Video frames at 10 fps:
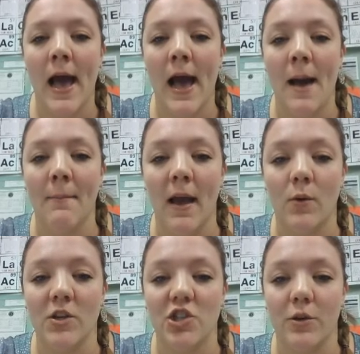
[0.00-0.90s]
I
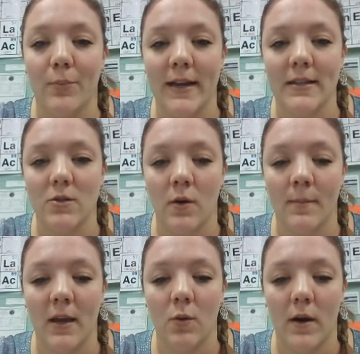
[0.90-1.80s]
want you
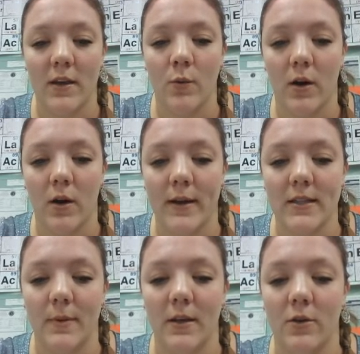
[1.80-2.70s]
brainstorming what you are going
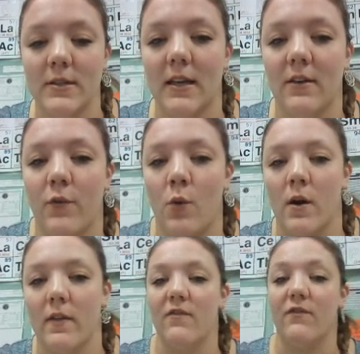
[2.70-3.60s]
to be using
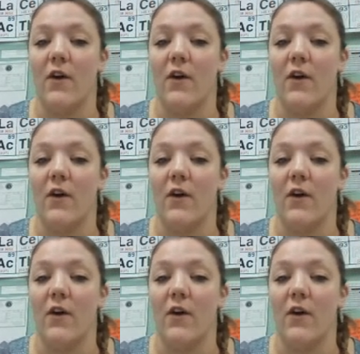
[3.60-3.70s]
for the